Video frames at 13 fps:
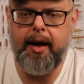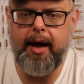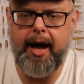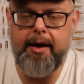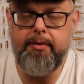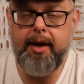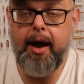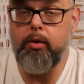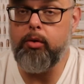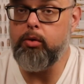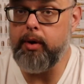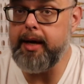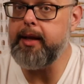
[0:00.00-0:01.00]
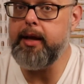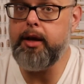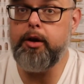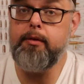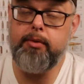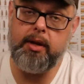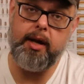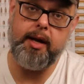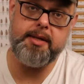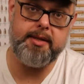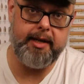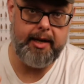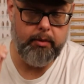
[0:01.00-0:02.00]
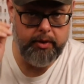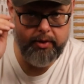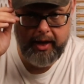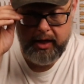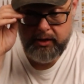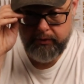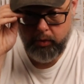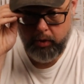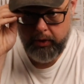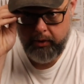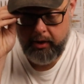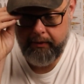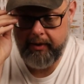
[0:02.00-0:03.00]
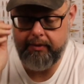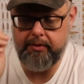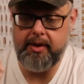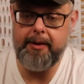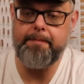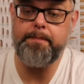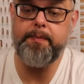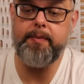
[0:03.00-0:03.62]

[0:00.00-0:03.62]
I've got really good velocity with H4350